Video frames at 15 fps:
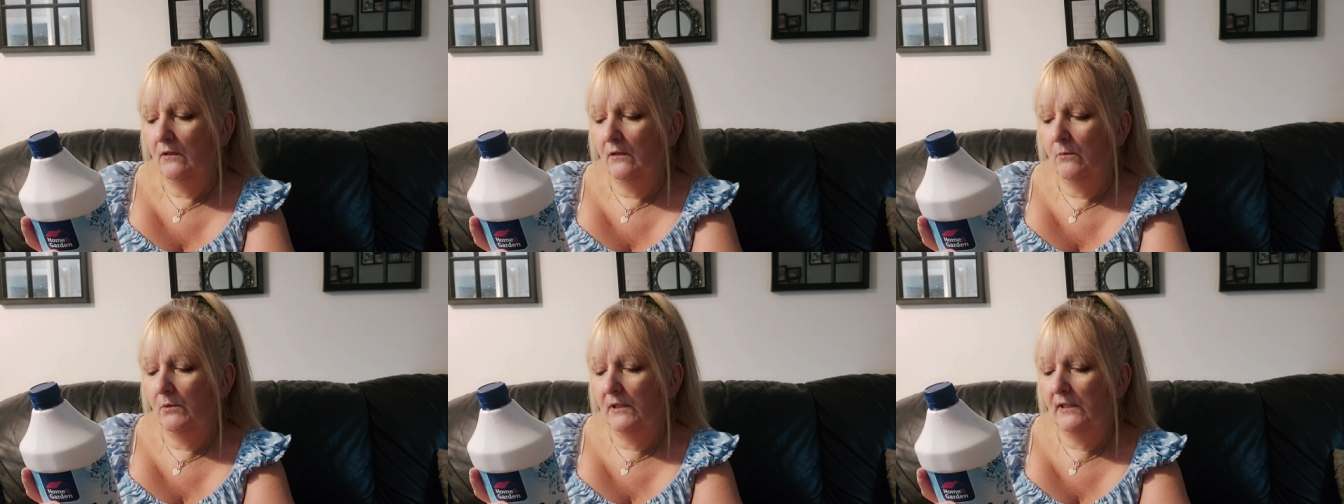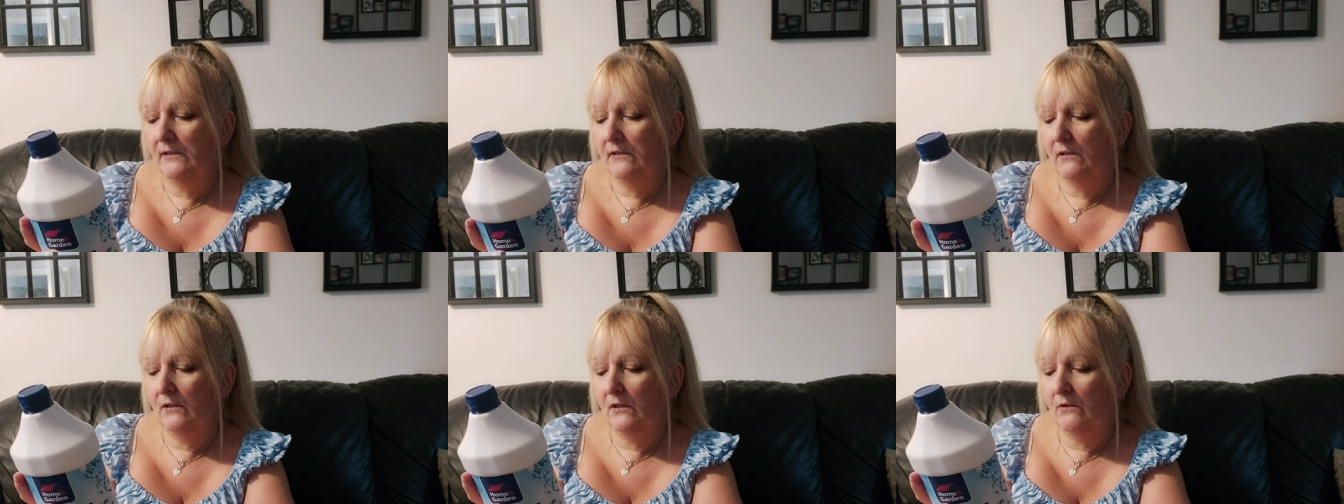Oh, well,
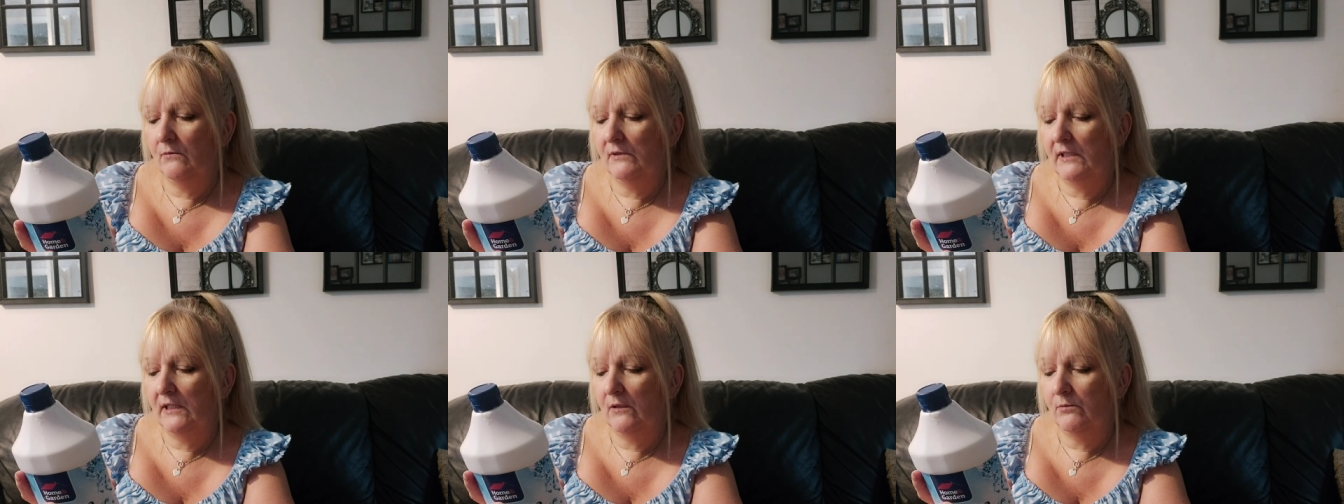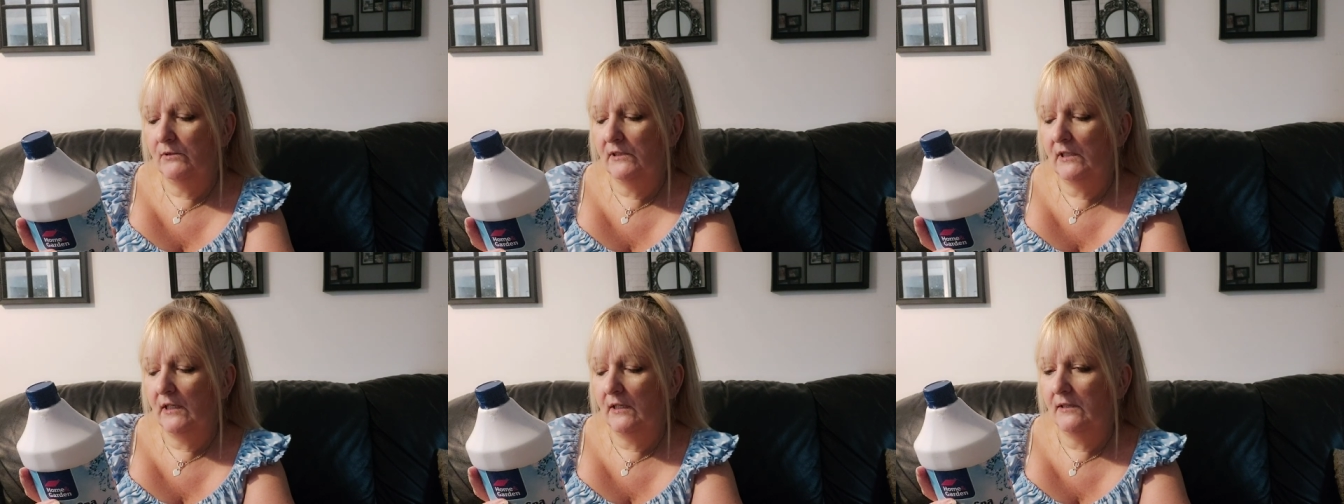he's going to use it
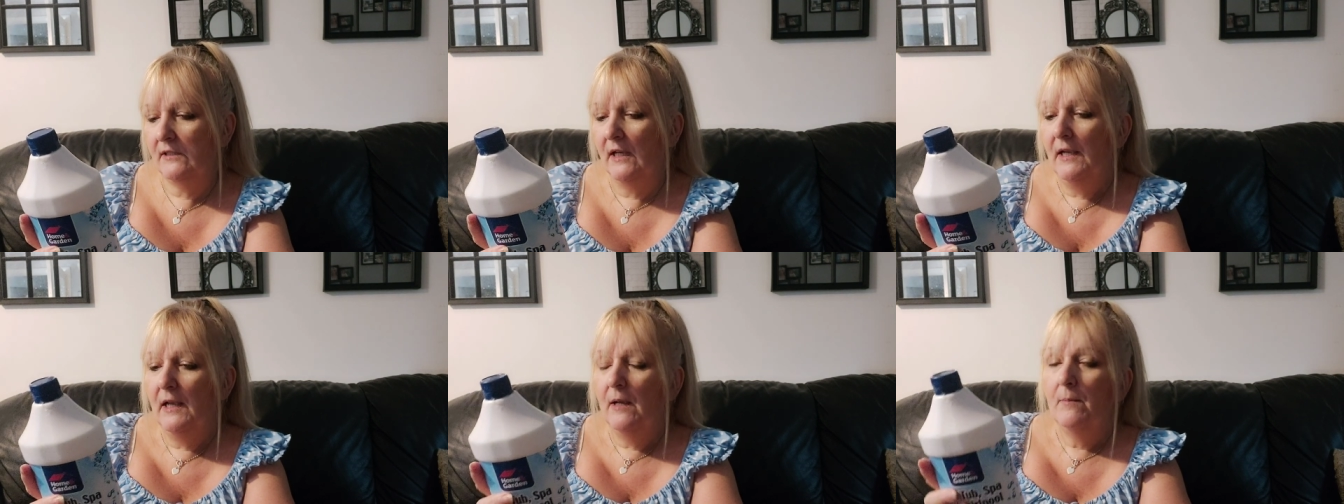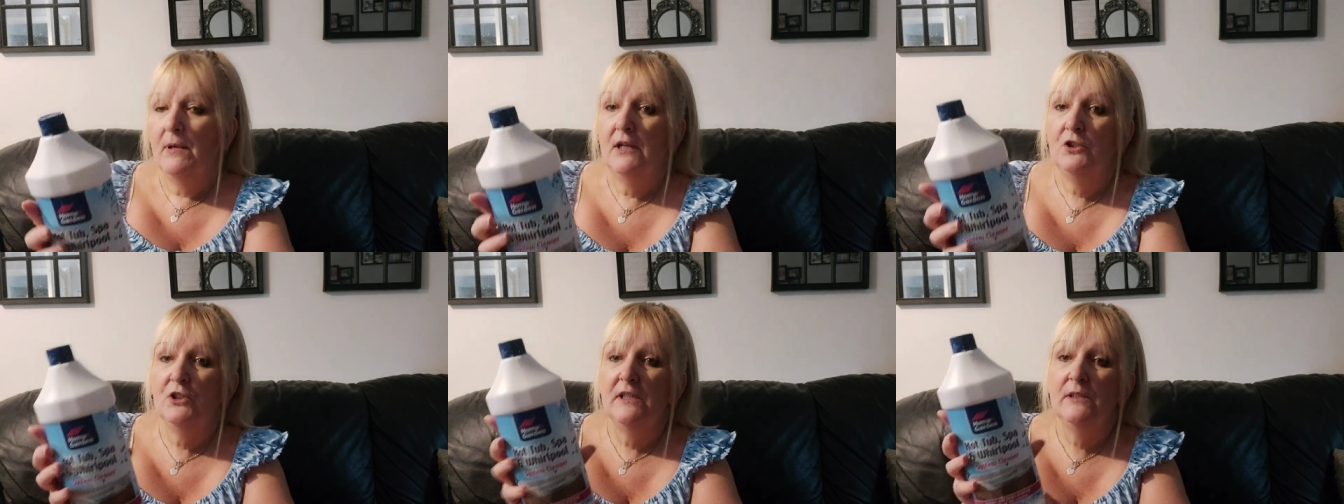outside. But
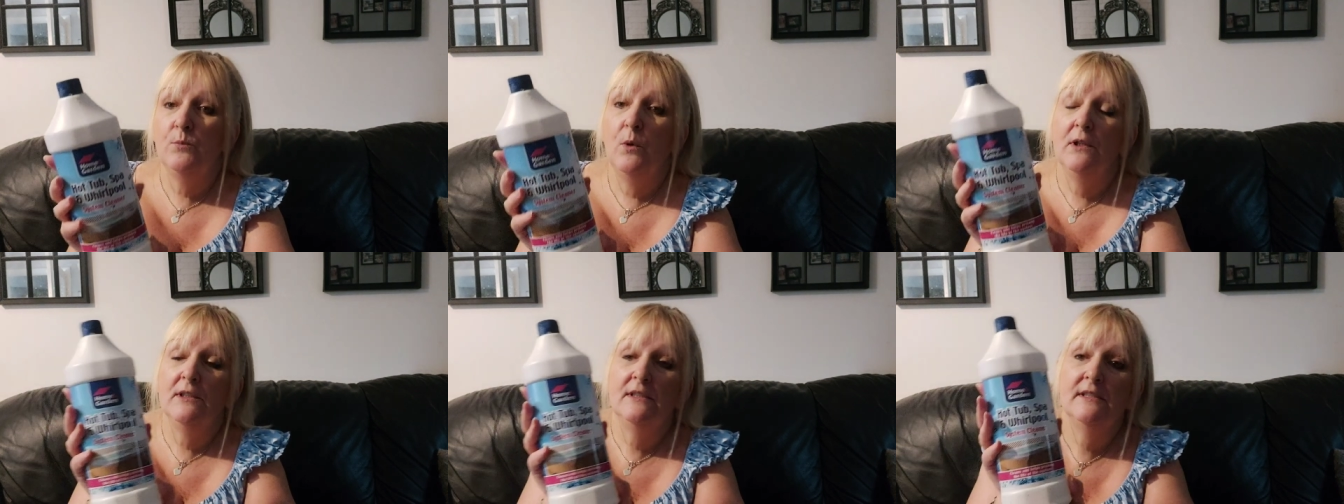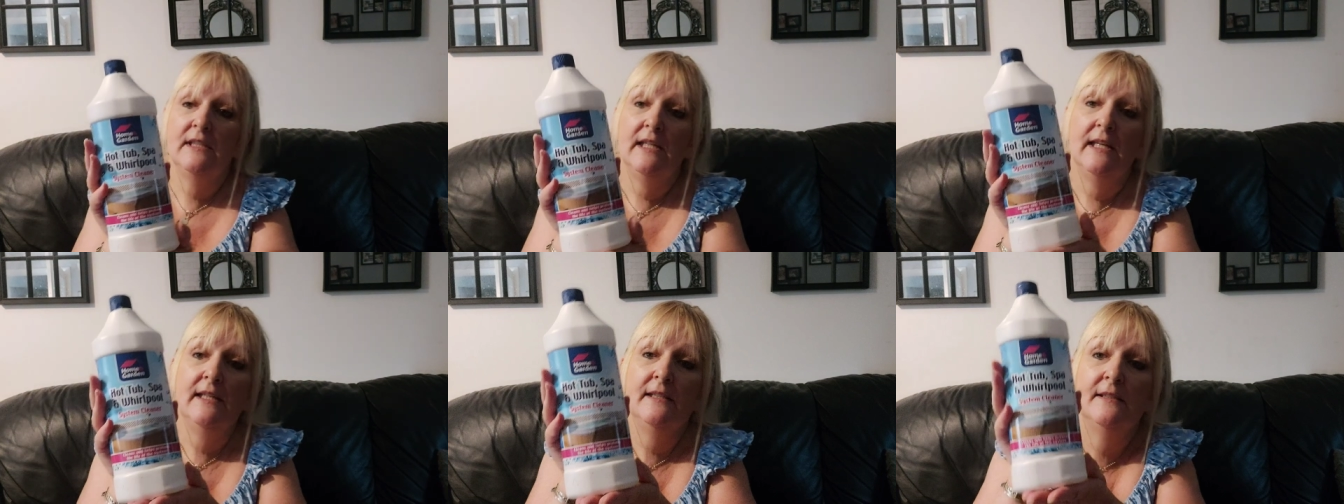I just
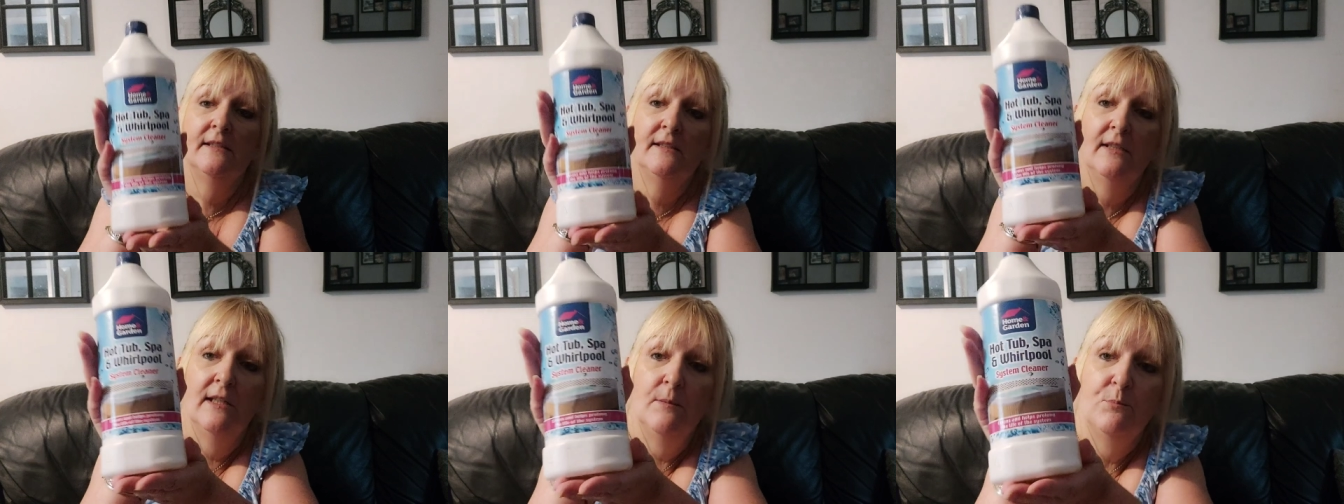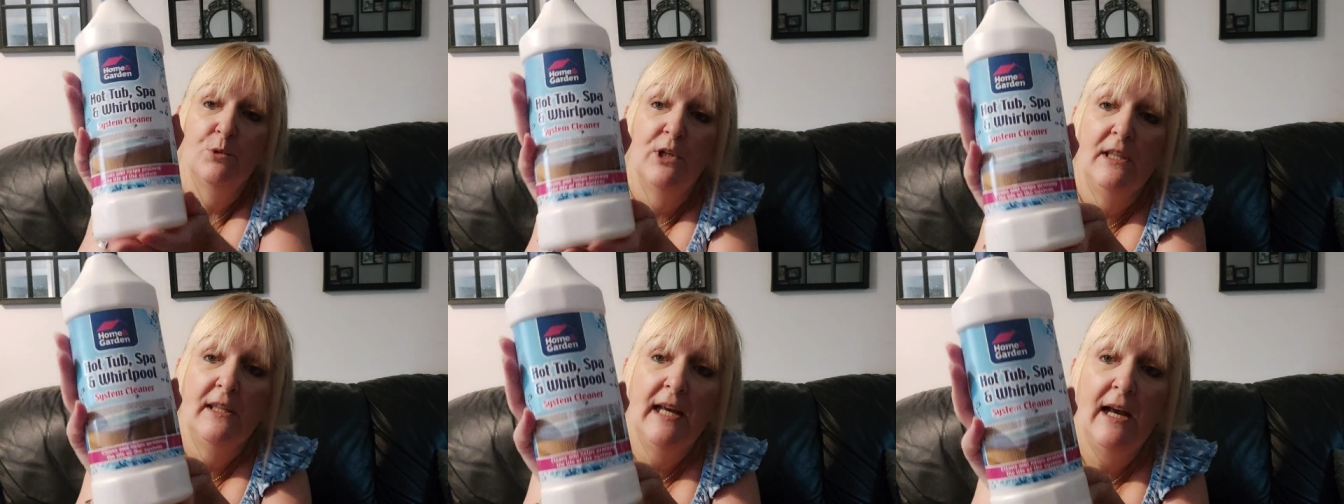wanted to
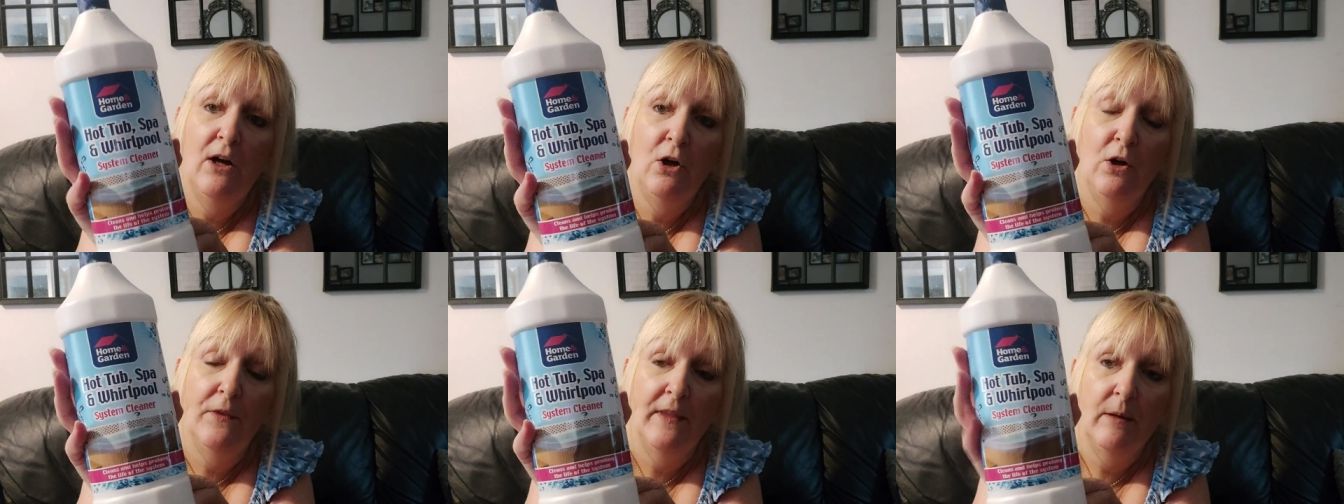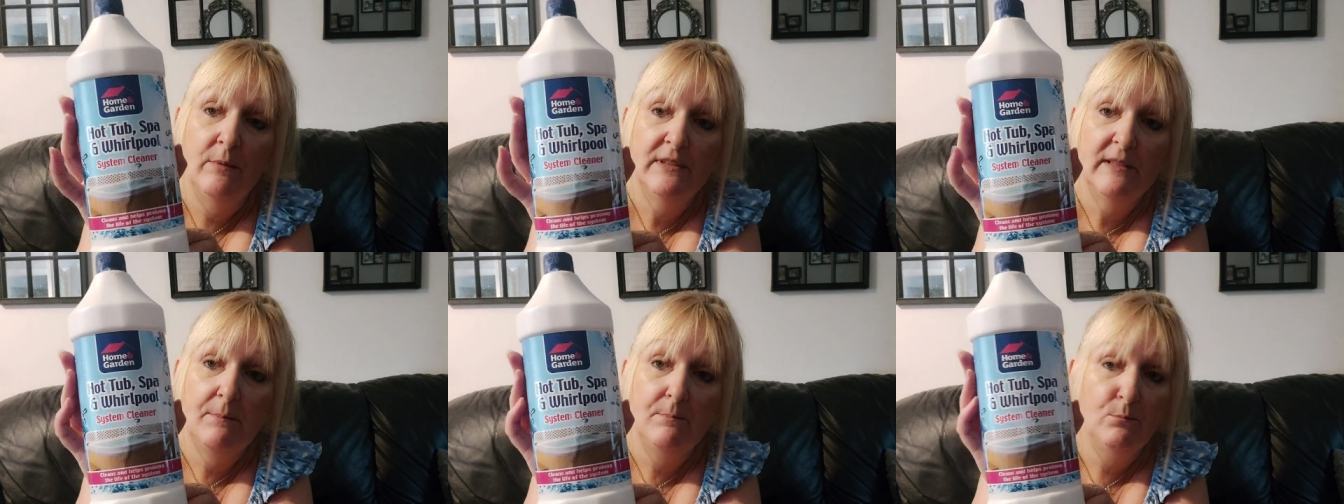bring that on. That
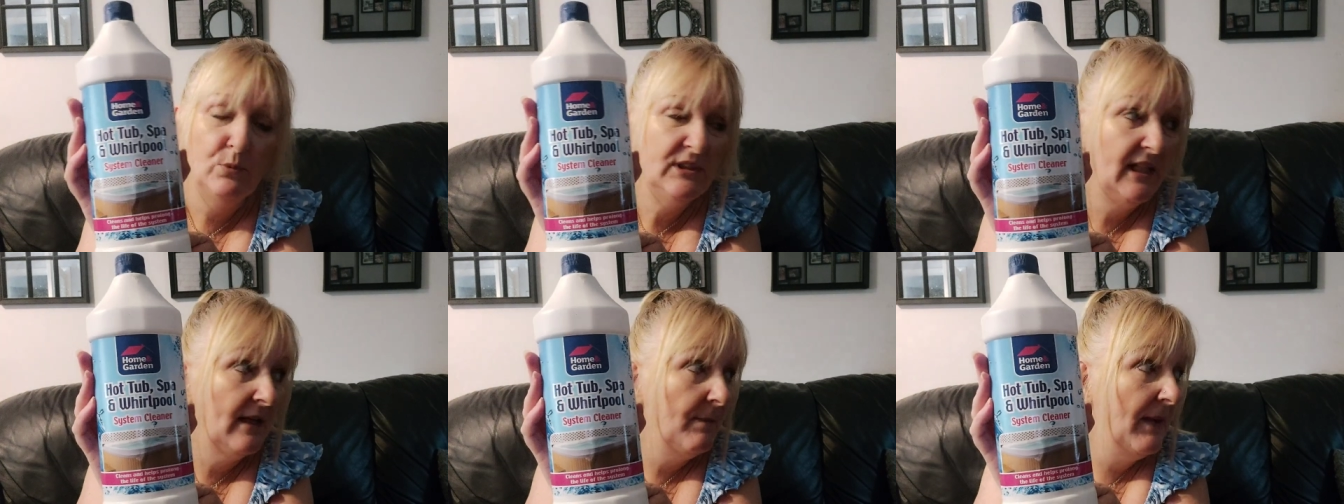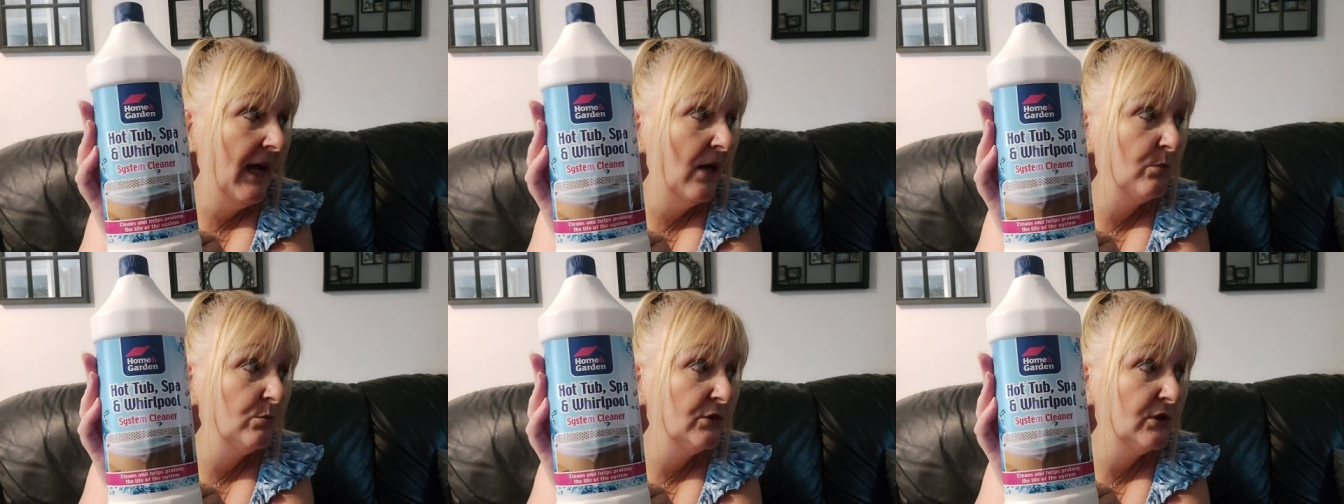was a, was there a
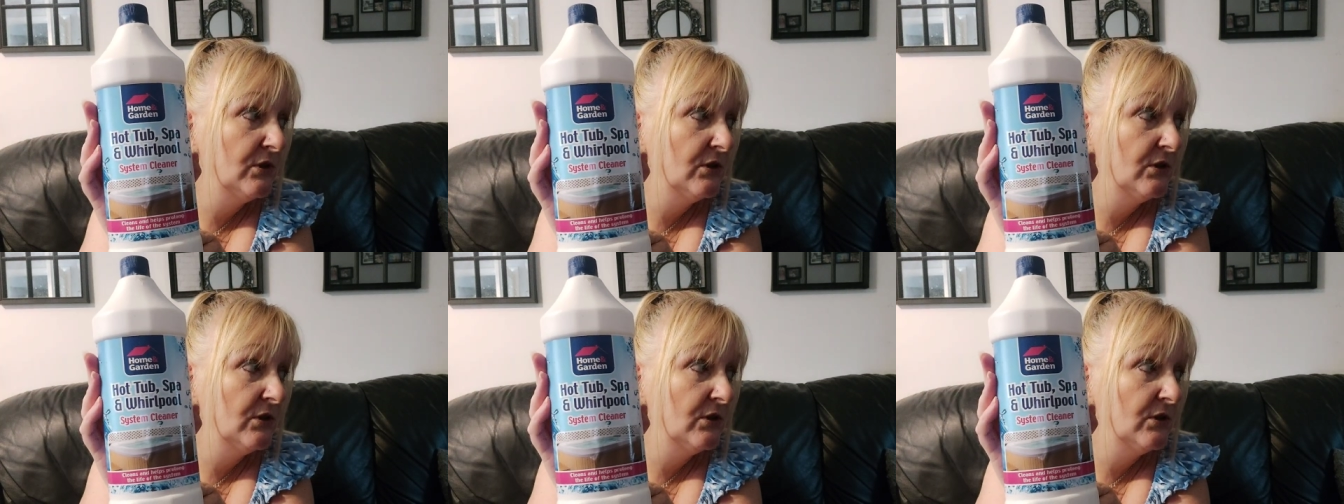pound?